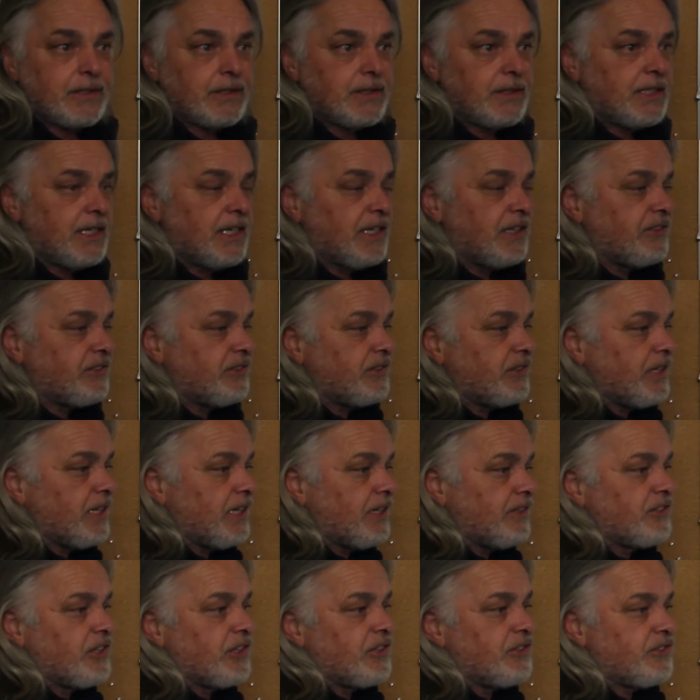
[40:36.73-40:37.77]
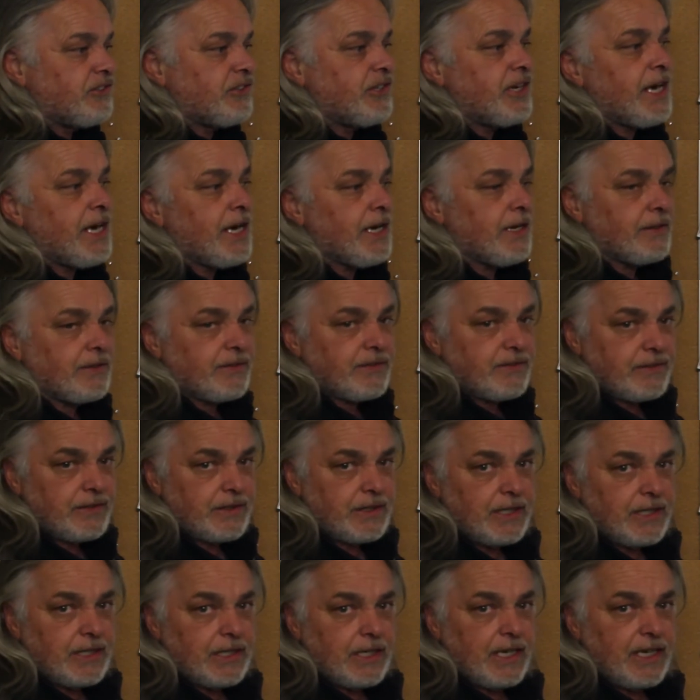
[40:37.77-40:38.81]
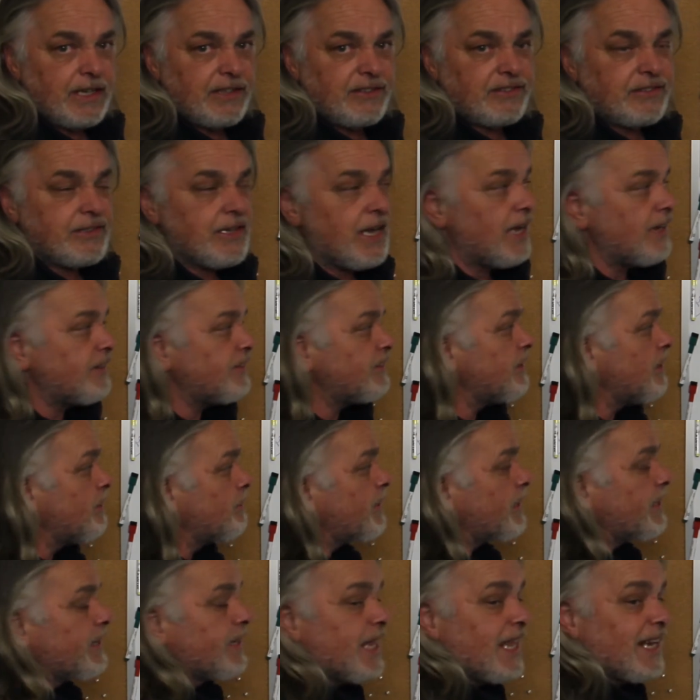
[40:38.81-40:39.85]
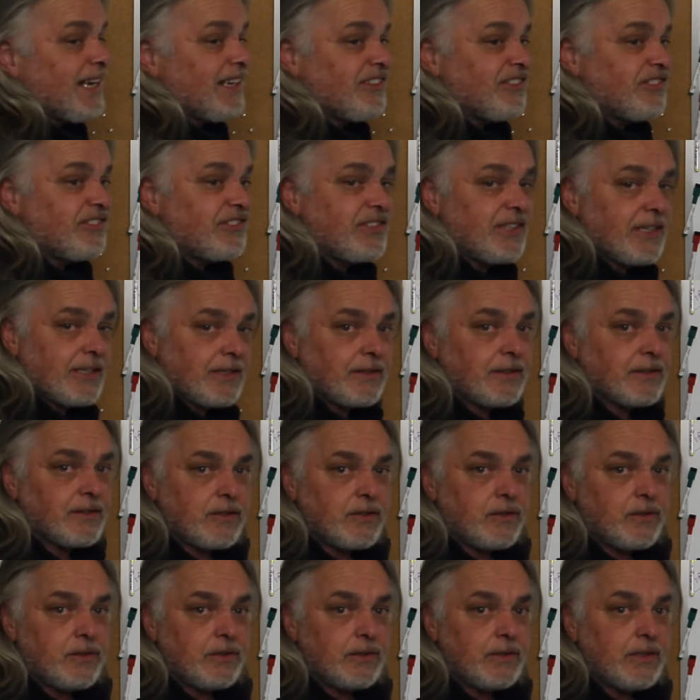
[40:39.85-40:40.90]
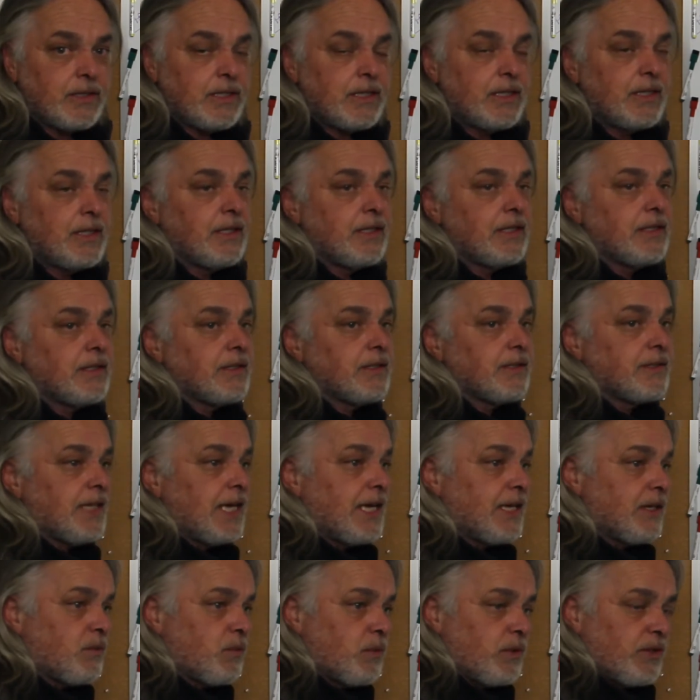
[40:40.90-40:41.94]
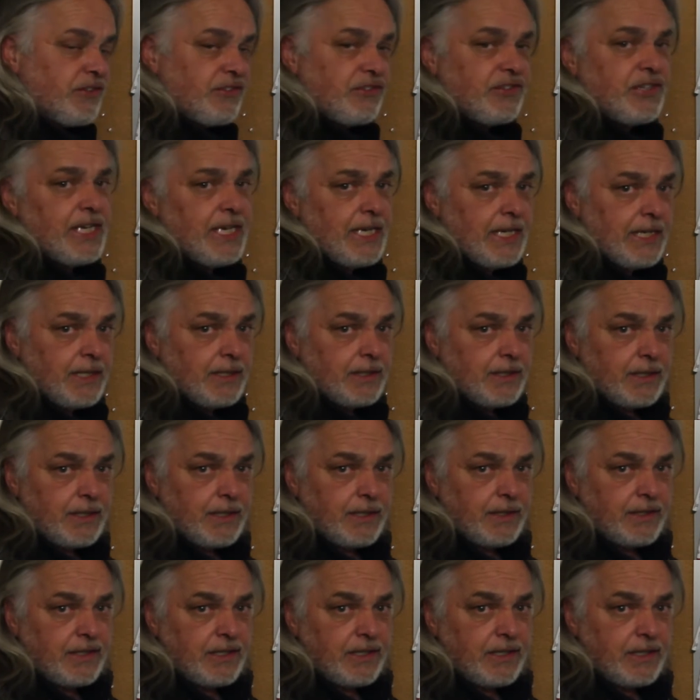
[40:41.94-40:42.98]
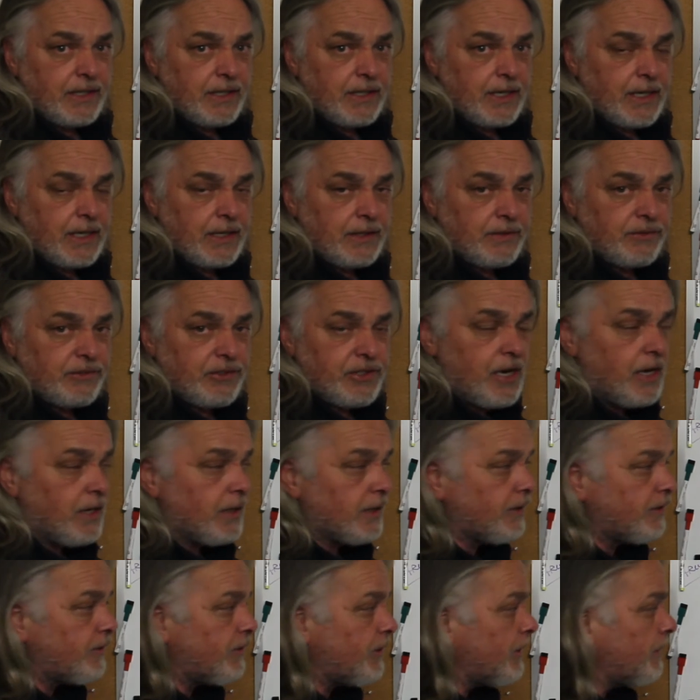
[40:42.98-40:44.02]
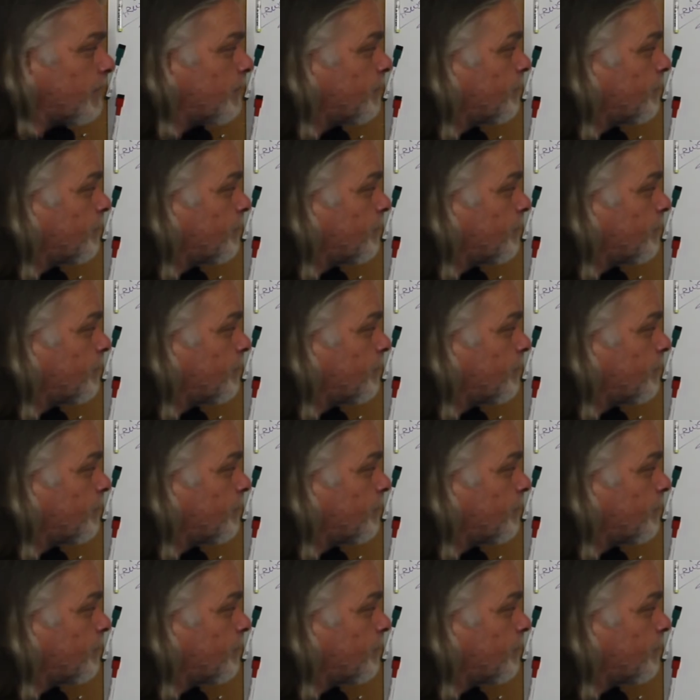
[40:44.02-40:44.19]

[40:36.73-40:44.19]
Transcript: It's a chance. It's not something that is cyclical like we're seeing in the geology.